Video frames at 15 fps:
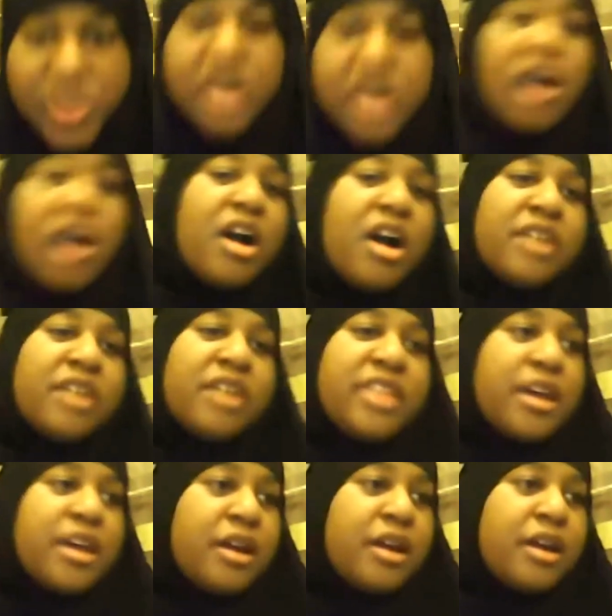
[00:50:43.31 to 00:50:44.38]
We are
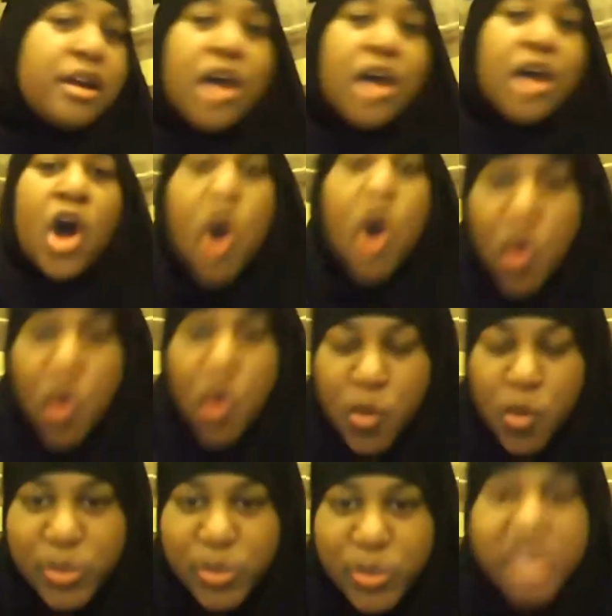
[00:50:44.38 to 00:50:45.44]
their
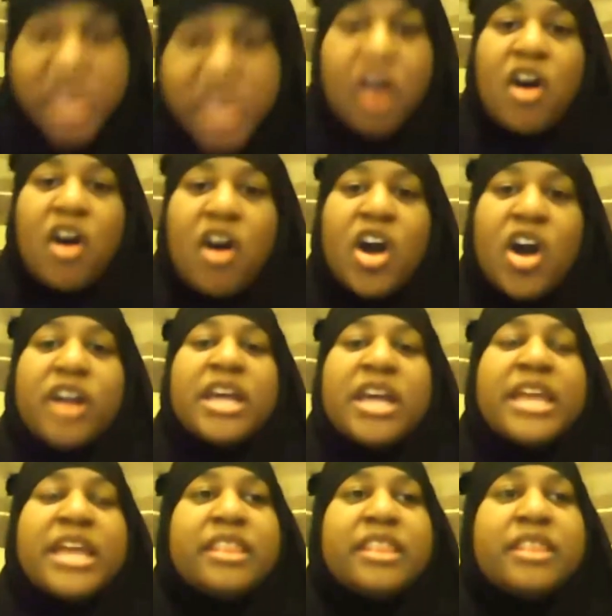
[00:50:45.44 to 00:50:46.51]
home. We are
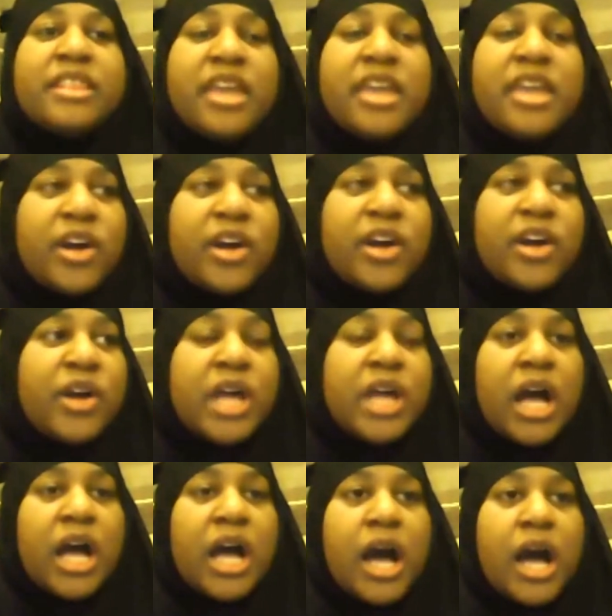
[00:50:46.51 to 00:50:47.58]

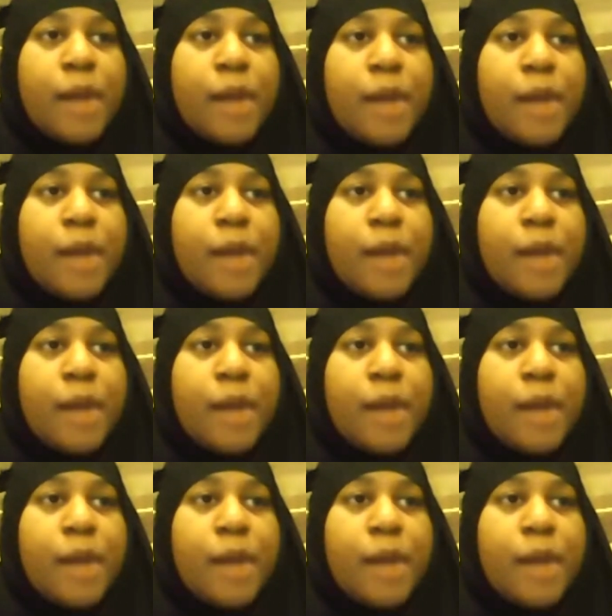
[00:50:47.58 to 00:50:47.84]
their